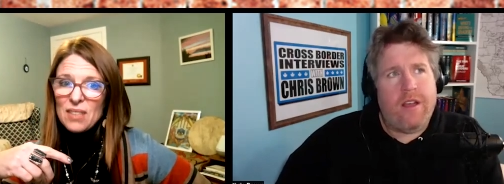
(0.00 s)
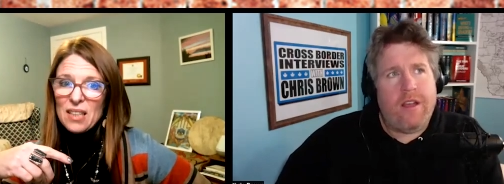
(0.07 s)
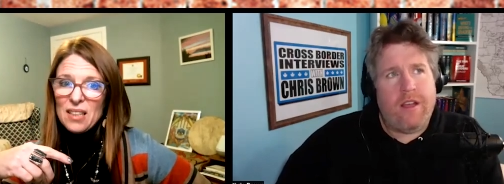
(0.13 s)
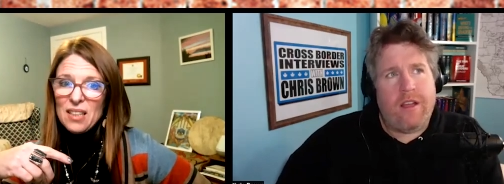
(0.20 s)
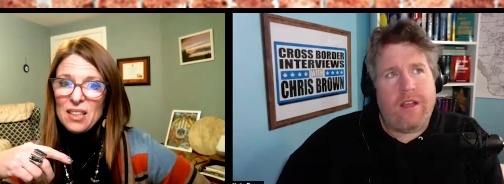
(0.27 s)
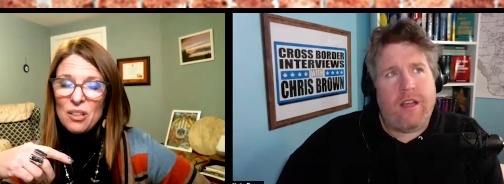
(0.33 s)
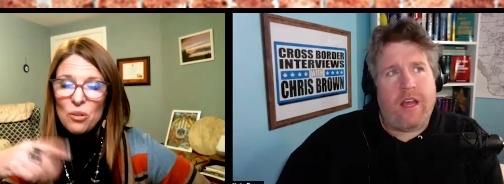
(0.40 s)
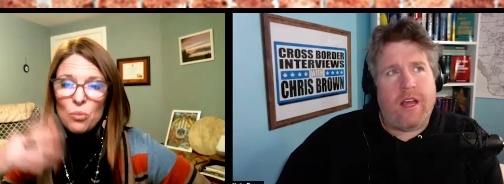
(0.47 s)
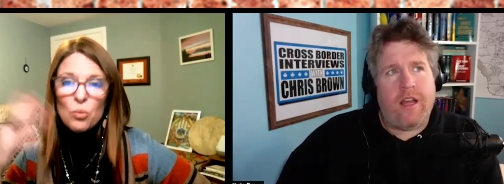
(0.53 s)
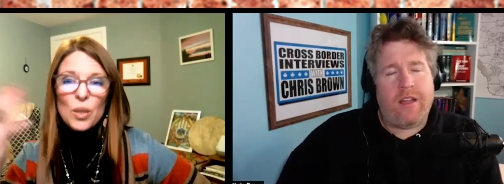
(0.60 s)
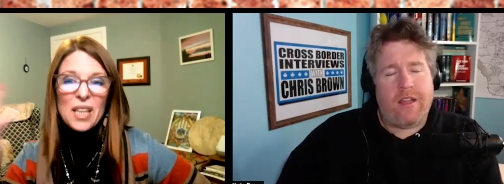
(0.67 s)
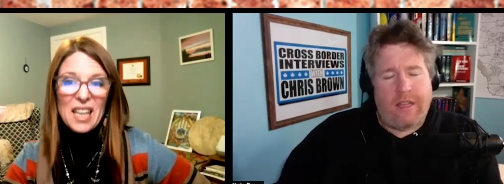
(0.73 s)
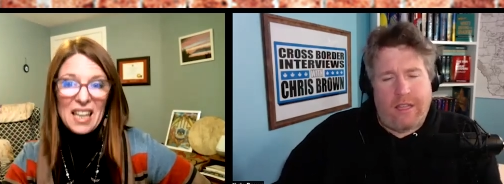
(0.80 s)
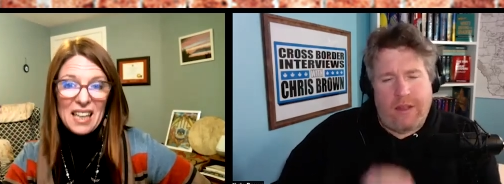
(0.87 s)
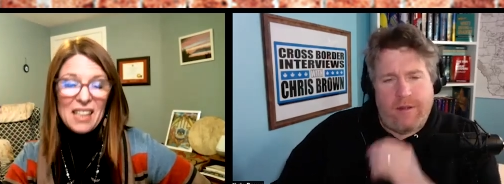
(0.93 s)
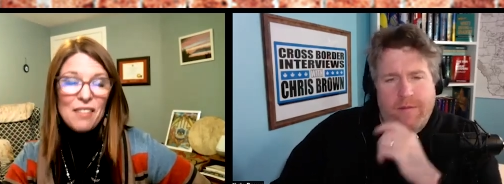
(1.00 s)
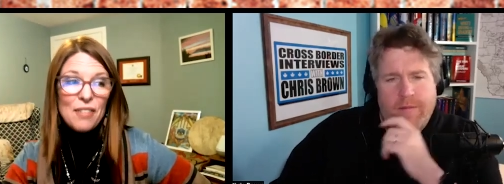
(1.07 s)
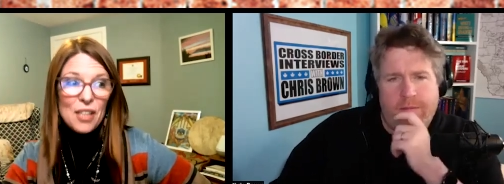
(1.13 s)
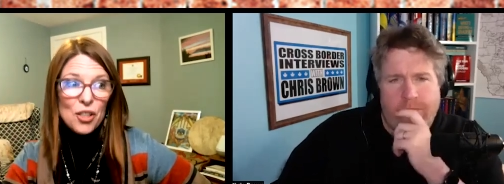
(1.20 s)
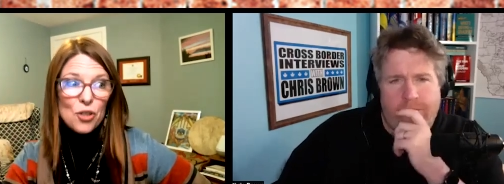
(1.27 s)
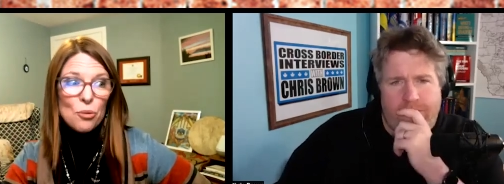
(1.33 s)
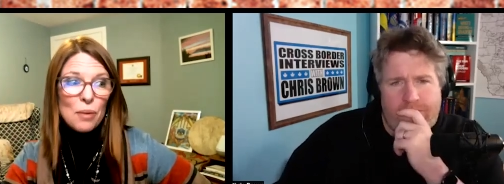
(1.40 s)
Speaker 1: You know, we're kind of
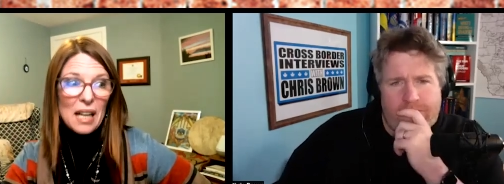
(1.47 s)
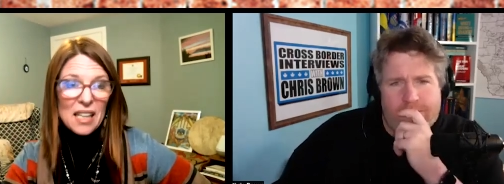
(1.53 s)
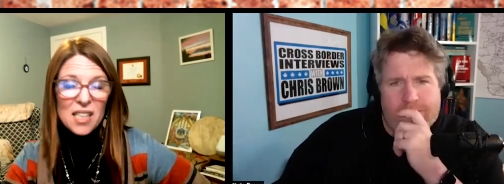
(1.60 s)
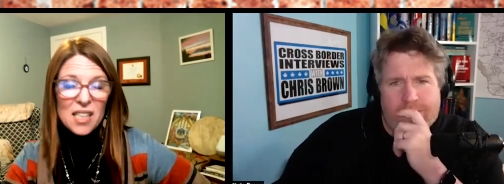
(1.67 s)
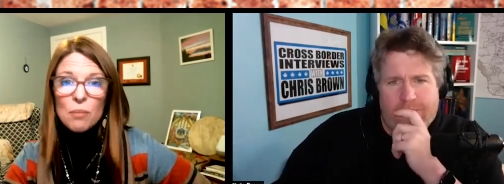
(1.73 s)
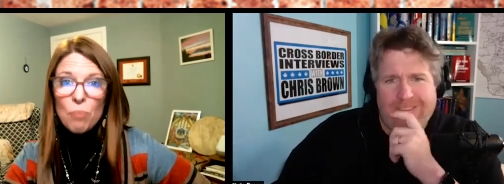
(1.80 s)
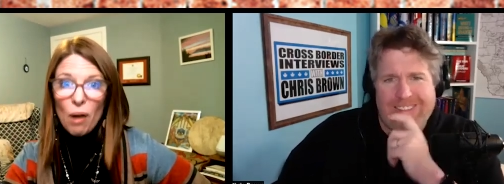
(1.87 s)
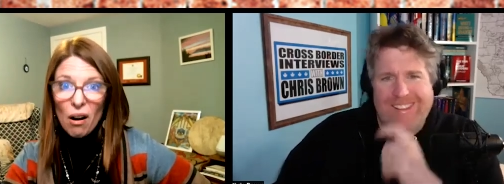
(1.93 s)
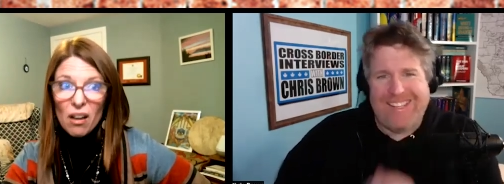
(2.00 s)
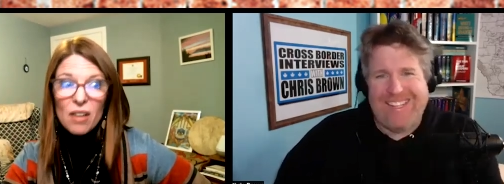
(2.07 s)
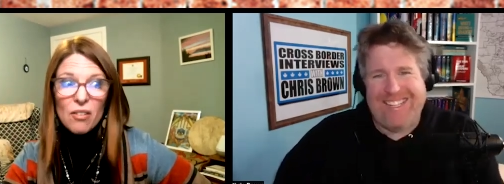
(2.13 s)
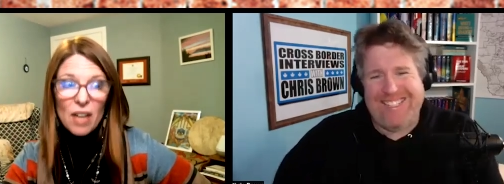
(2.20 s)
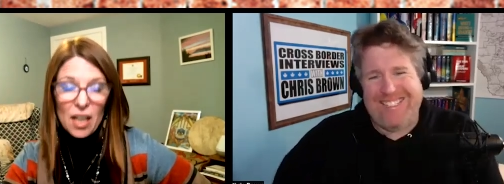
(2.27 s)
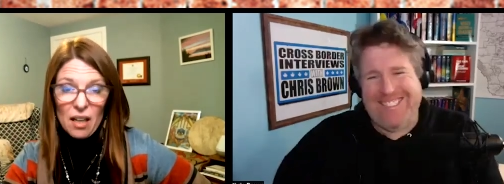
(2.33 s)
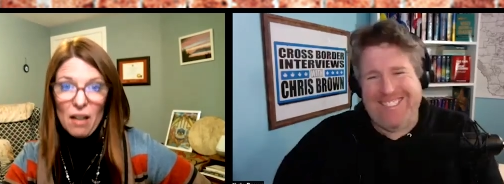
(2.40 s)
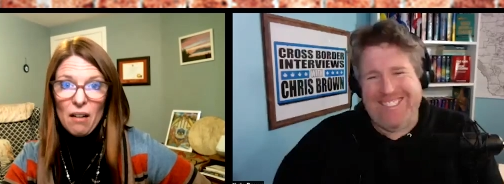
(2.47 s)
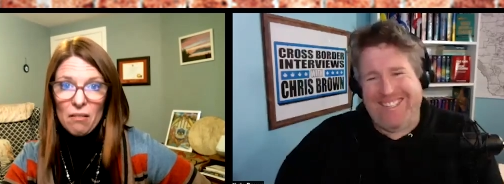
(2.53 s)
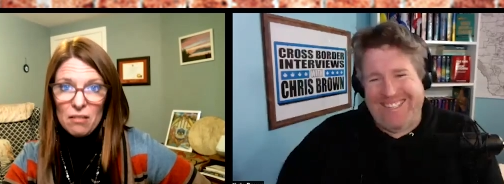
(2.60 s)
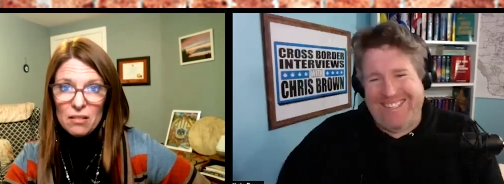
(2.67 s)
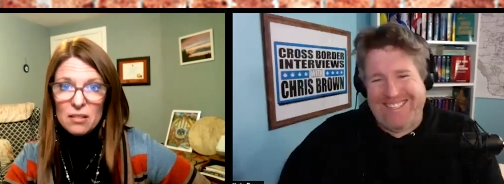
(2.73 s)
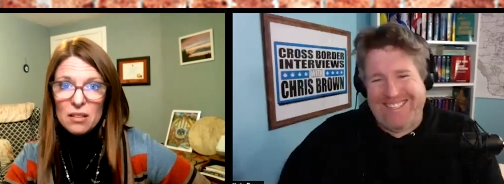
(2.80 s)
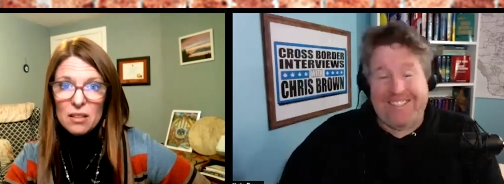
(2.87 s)
in Jurassic Park right now.
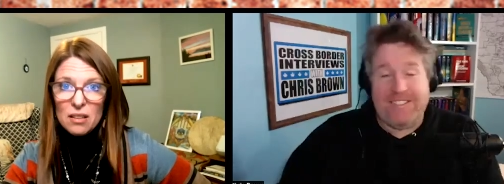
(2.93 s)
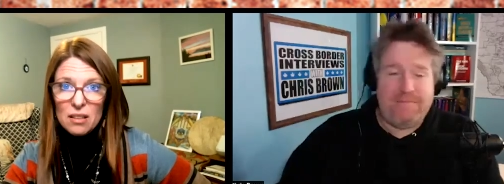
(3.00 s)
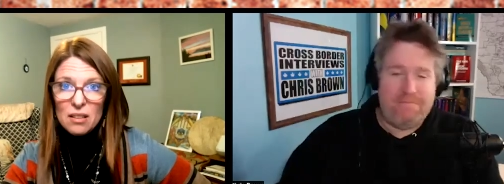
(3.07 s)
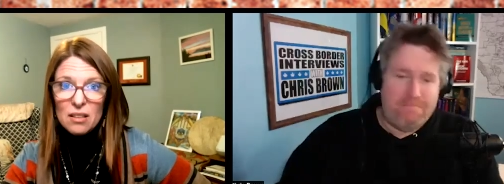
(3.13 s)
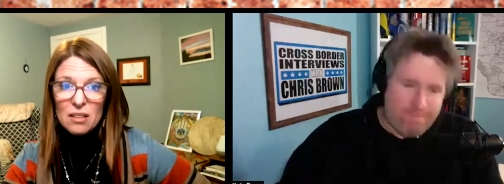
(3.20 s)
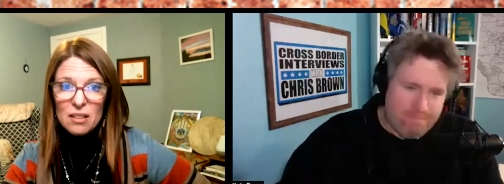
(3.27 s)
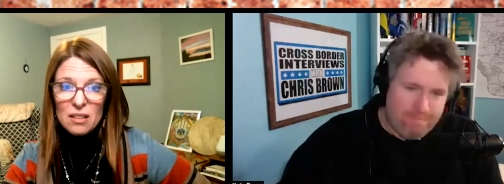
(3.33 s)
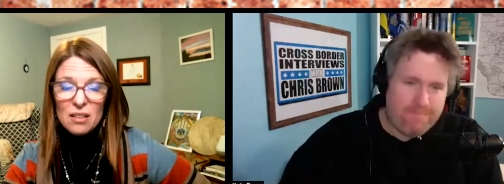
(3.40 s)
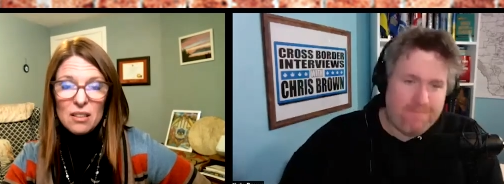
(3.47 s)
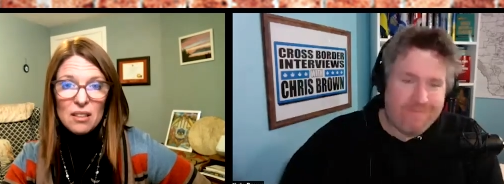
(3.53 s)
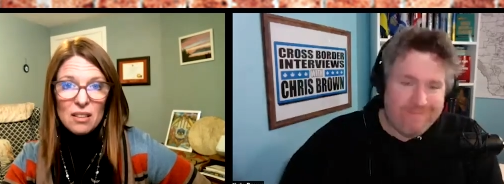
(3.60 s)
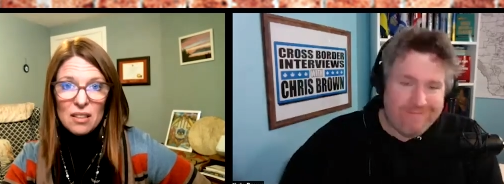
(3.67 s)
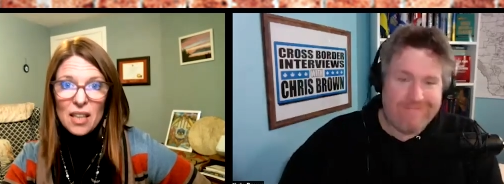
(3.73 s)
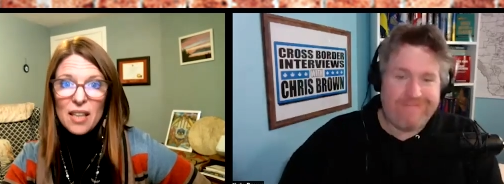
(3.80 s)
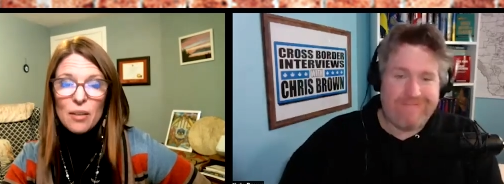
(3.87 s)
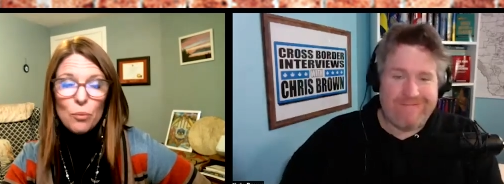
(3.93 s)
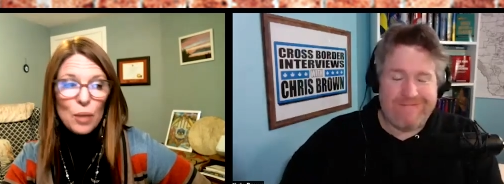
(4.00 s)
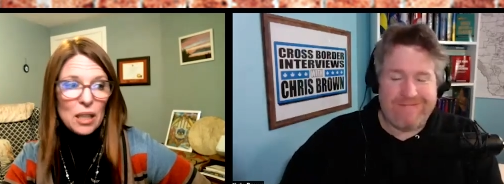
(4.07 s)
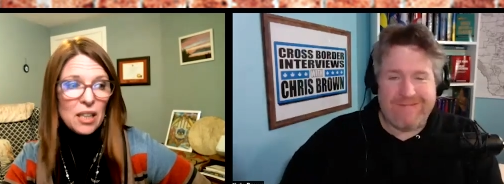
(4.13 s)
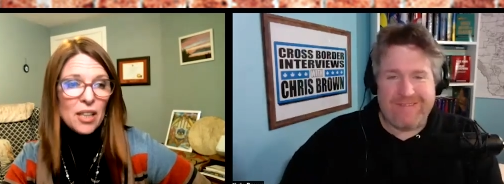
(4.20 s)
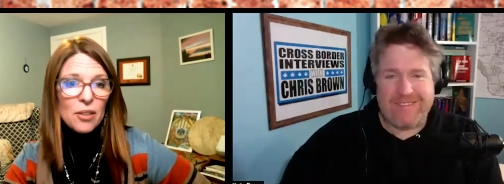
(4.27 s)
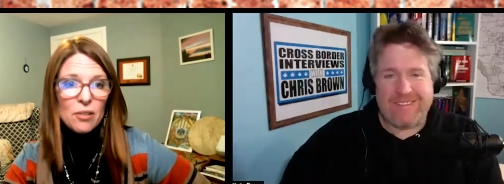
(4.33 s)
Like
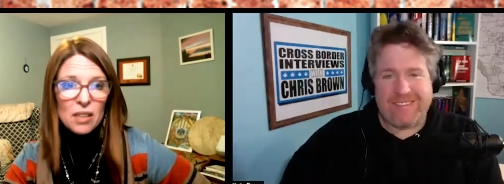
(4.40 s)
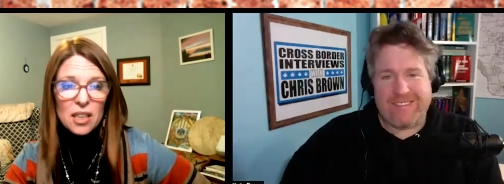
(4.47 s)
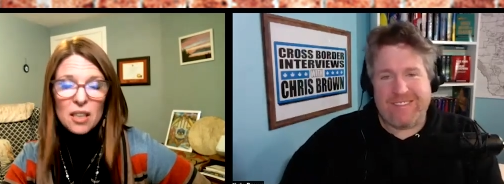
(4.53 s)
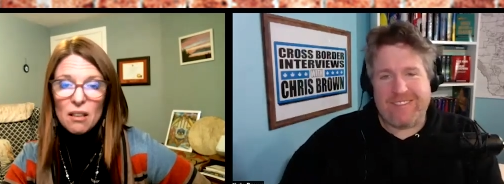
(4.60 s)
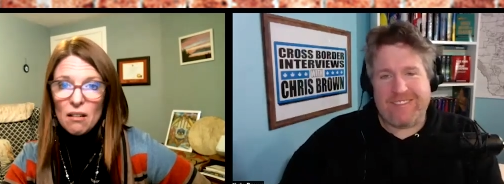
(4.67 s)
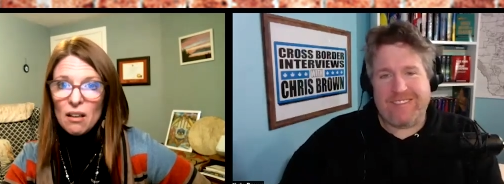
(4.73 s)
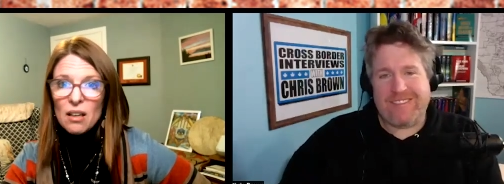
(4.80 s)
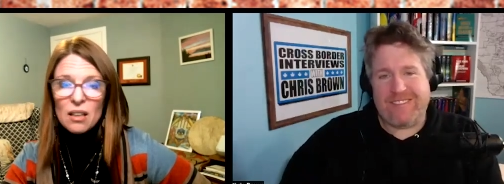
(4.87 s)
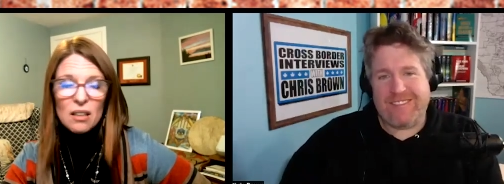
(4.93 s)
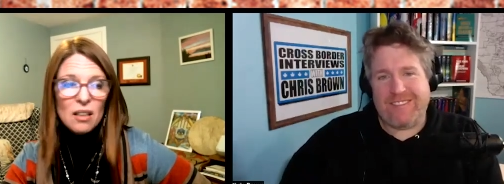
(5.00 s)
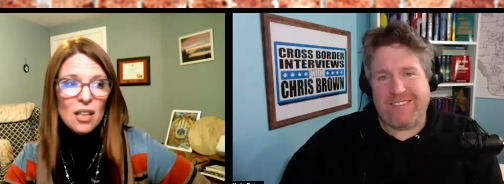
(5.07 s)
we literally are